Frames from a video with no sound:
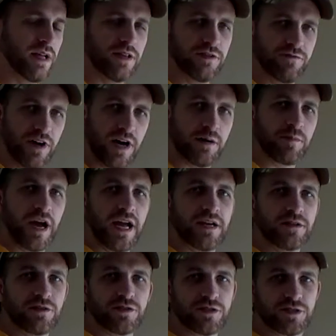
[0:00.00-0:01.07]
The Venom
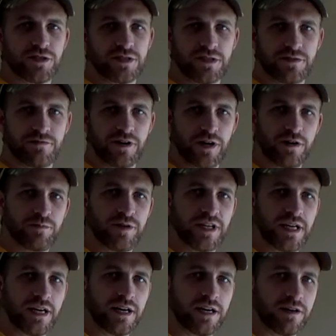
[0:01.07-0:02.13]
Angler is just the very
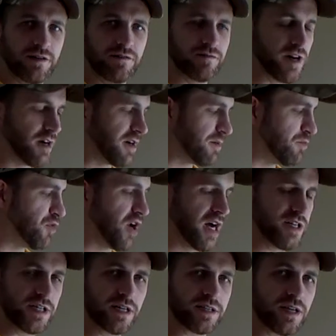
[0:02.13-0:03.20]
beginning of a
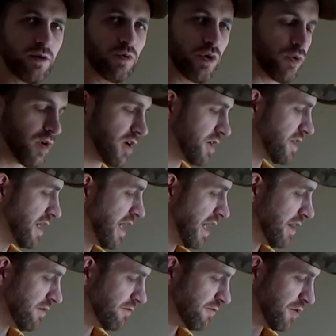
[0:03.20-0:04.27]
project that we're working
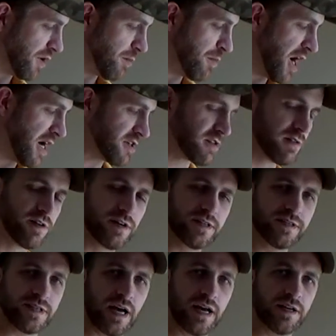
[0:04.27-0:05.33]
on for a modular
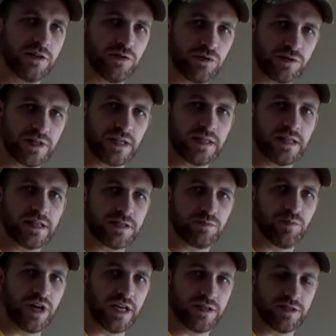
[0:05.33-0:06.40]
design using this
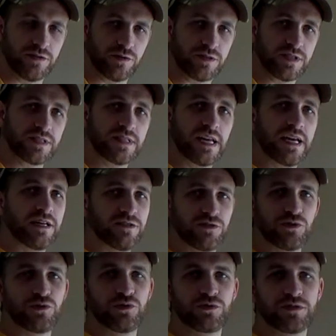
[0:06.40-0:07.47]
base. So stay
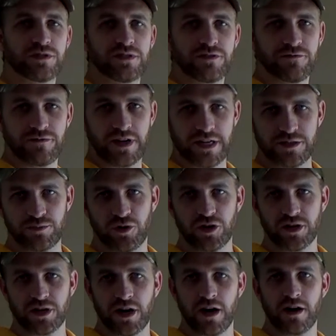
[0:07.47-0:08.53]
tuned to
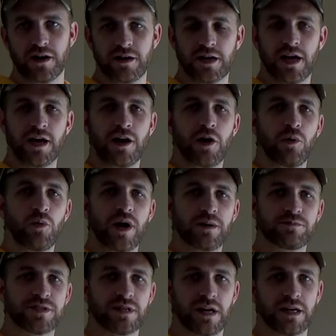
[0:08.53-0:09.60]
Facebook and our
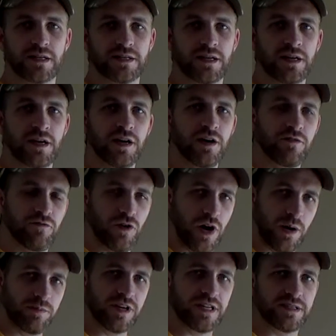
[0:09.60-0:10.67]
website for
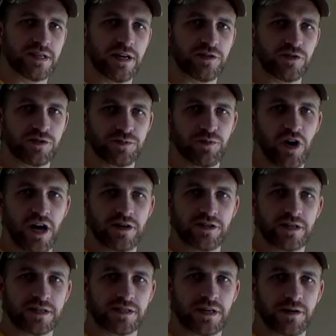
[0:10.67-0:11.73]
updates on those
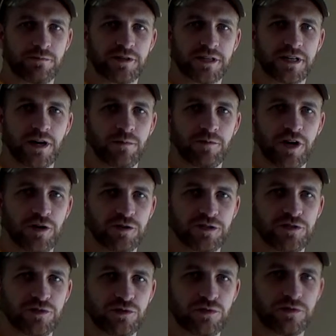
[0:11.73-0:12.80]
projects that'll be coming out
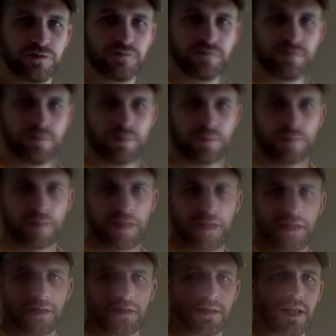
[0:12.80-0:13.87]
soon.
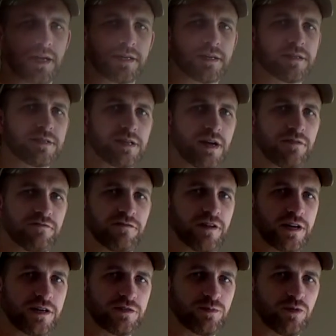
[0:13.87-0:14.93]
Like us on
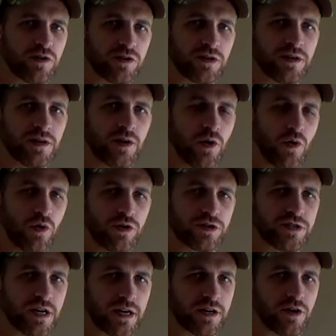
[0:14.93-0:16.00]
Facebook or
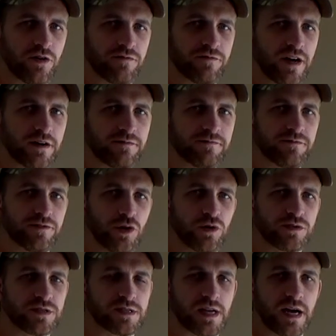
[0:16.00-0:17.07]
check out
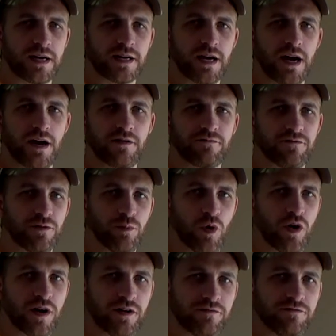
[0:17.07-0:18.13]
venomfloats.com for
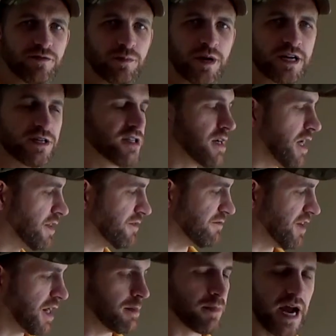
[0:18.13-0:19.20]
more information on the
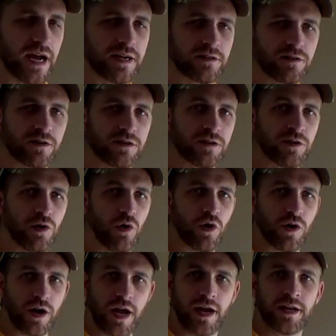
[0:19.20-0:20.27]
Venom Angler
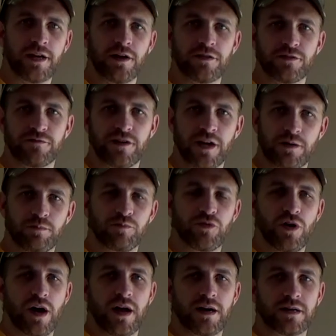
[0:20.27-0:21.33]
or any other Venom
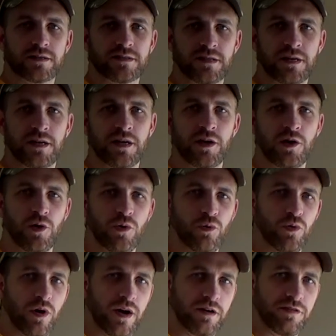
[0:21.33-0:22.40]
product. We
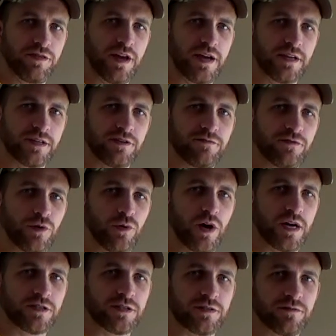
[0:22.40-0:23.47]
want to thank you for
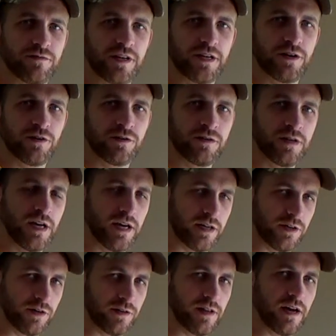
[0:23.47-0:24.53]
watching the video and
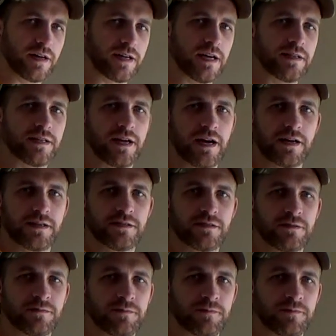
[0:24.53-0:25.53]
good luck on the ice.